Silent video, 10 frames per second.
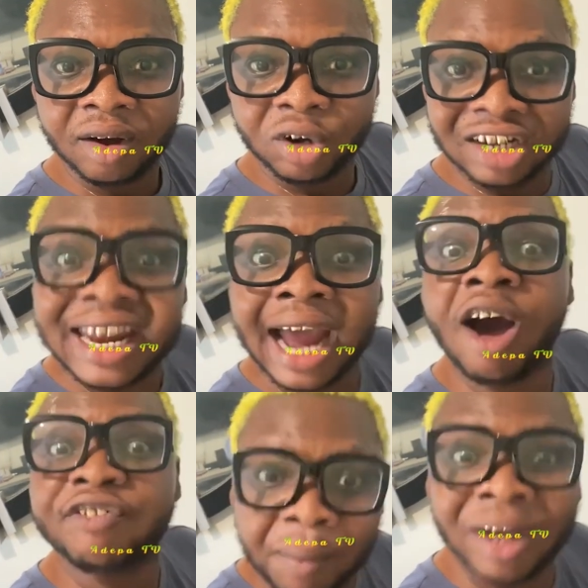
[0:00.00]
Leader
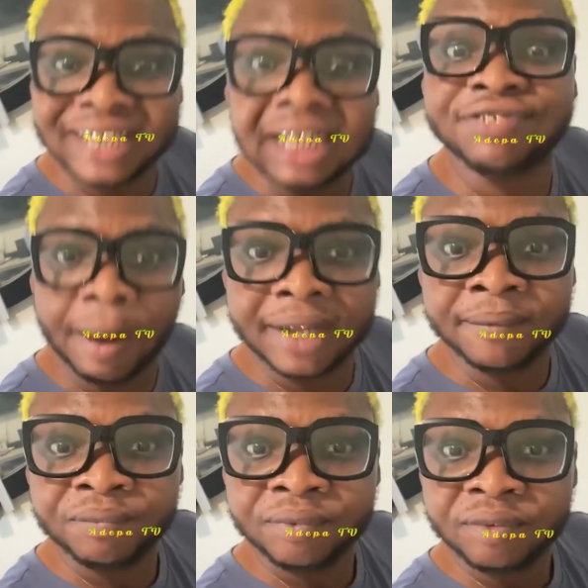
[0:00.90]
of common sense family.
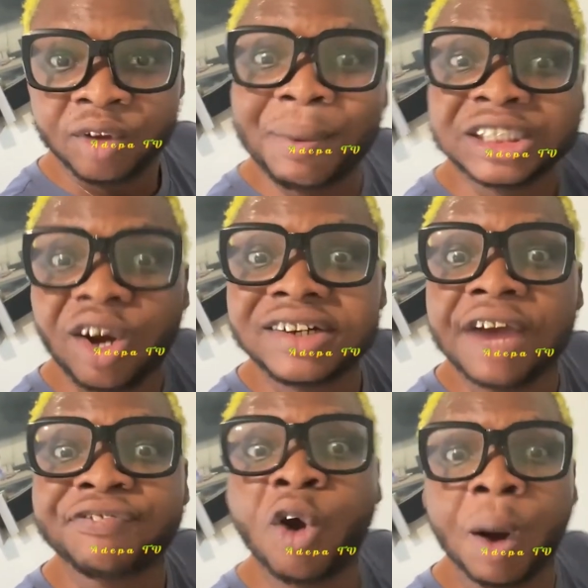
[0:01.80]
I bet you are the
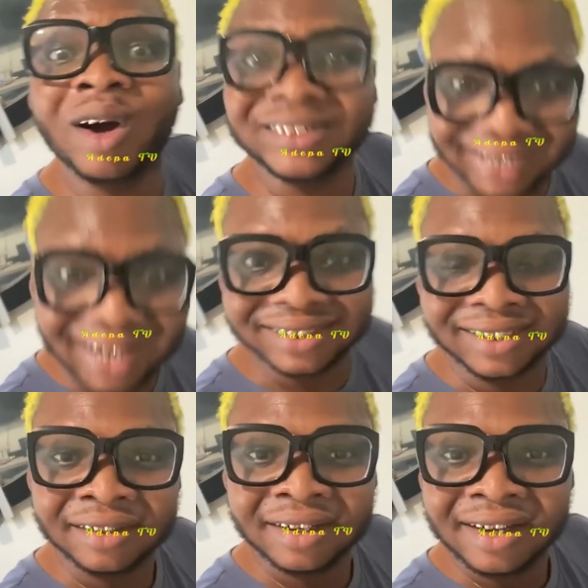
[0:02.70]
common sense.
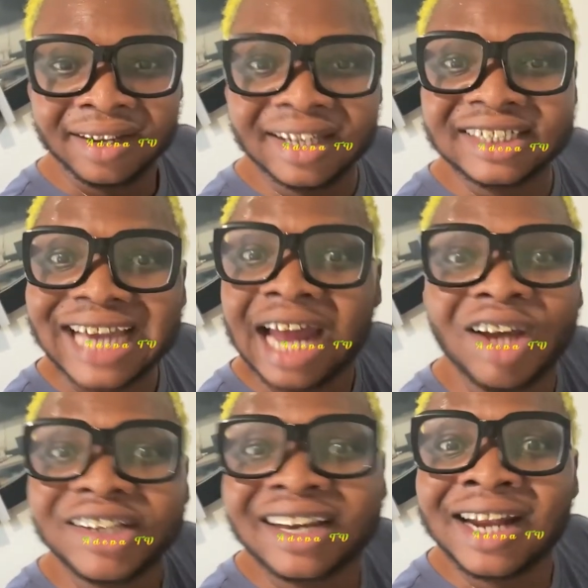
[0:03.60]
It is our
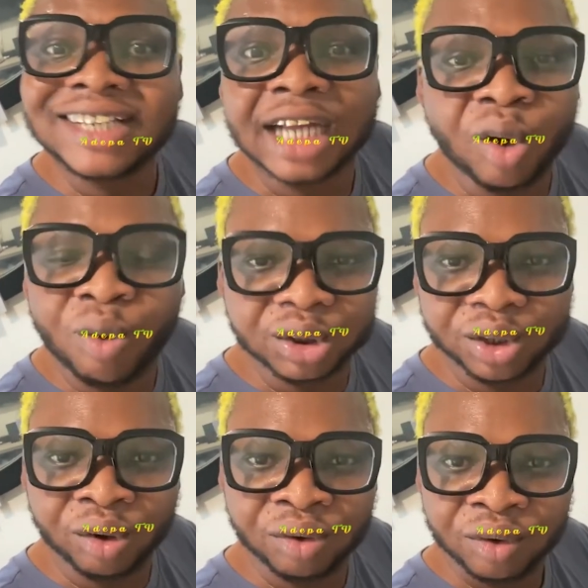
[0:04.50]
logic now the atom also
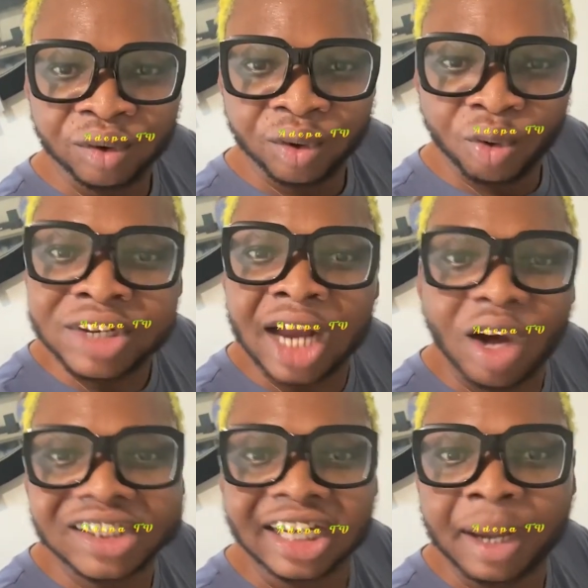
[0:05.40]
no. Only
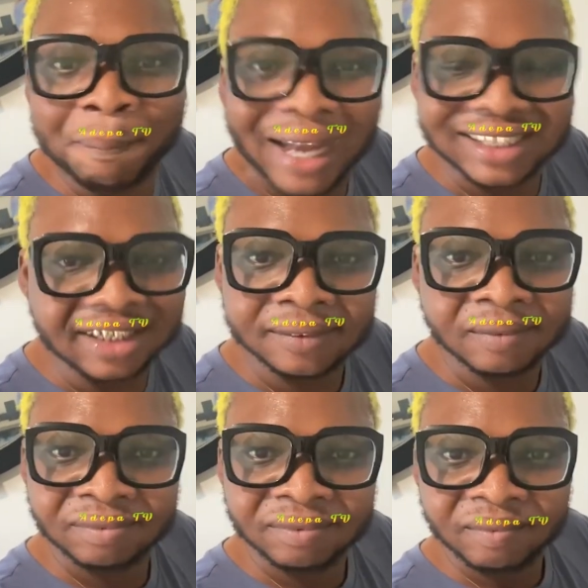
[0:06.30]
logic person.
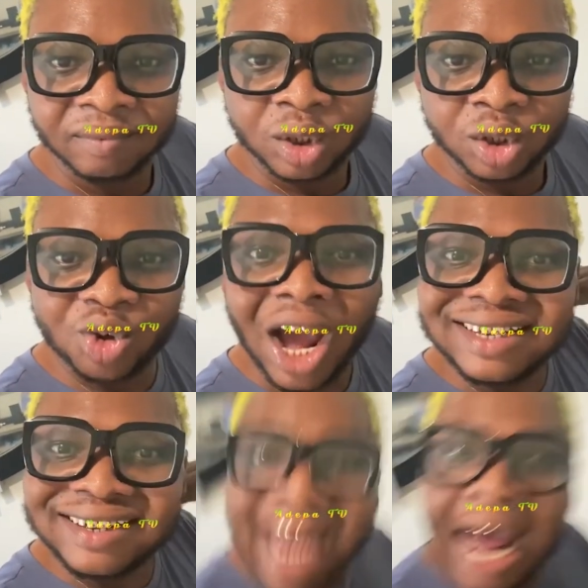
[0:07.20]
You
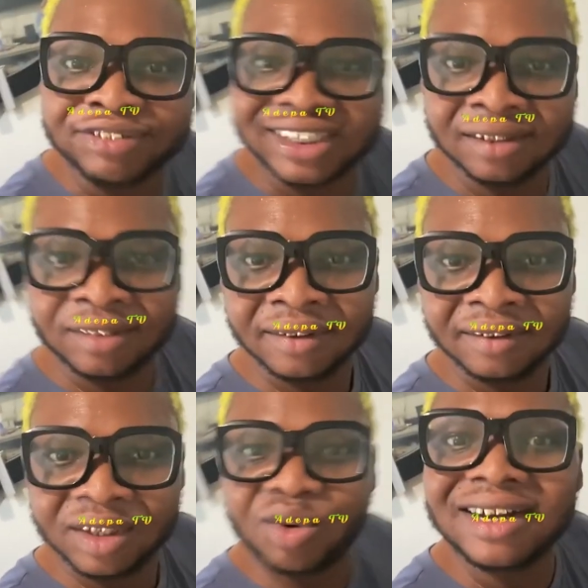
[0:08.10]
are daft.
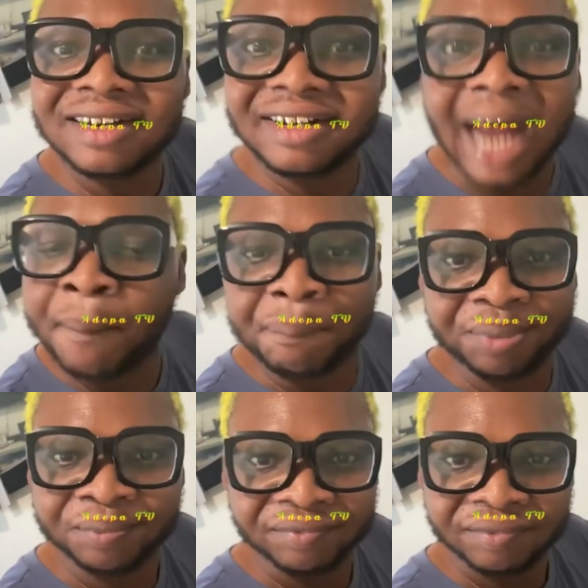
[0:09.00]
You are
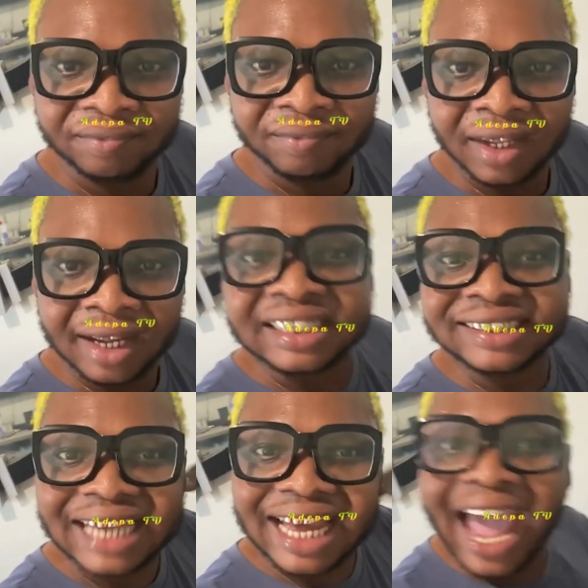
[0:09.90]
dumb. And to
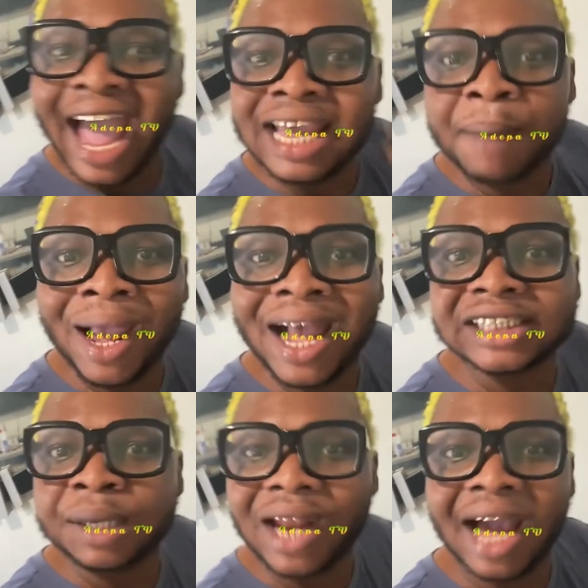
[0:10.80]
say, yeah, you better
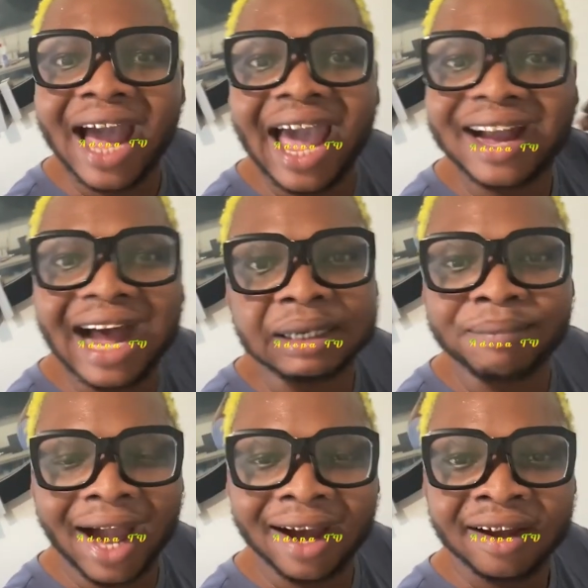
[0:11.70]
see Bolanga
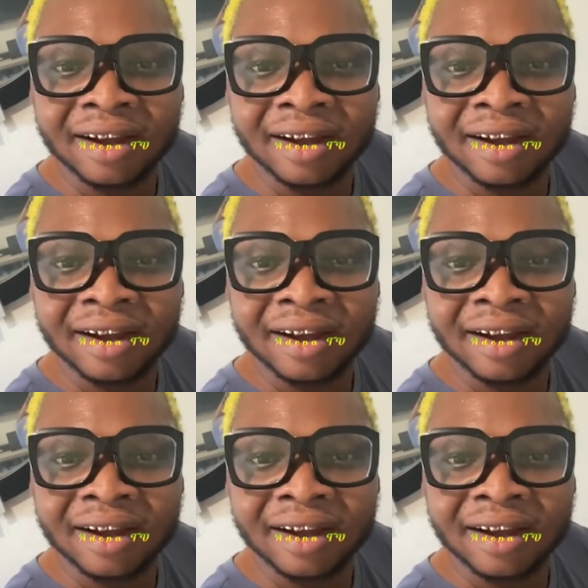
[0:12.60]
Casama.